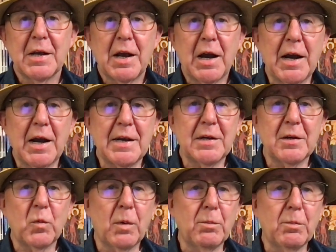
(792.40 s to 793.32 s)
I
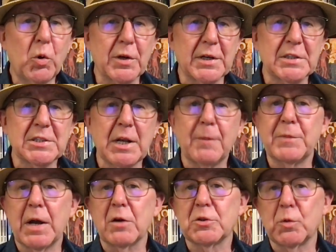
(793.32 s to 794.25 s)
one morning
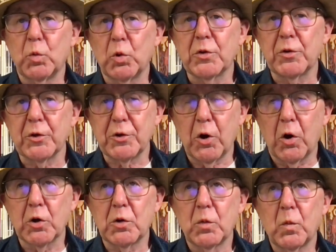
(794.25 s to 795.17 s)
stepped out to walk the
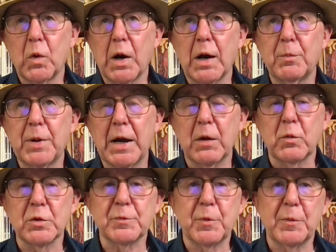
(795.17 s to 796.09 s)
dog while Pat
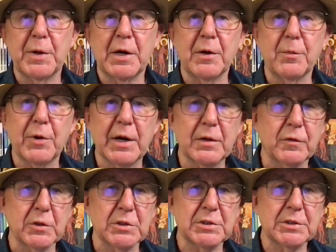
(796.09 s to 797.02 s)
was preparing
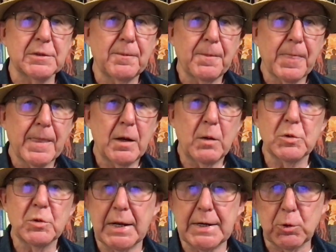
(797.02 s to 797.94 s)
breakfast. It
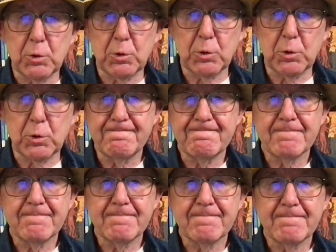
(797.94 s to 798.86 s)
was late autumn,
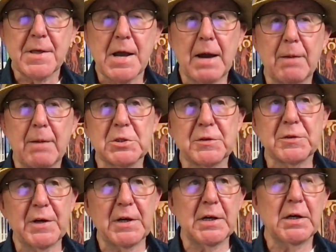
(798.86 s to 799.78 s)
the
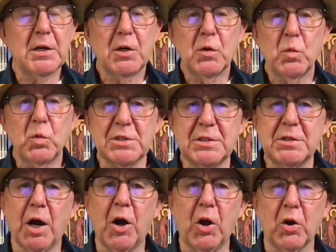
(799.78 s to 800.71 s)
atmosphere was
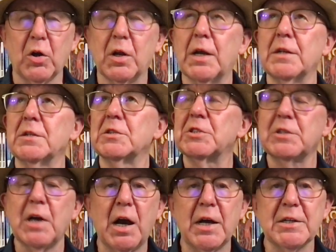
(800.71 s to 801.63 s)
dull and the
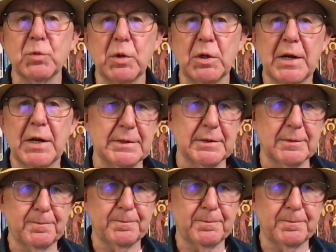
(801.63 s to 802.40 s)
skies were leaden.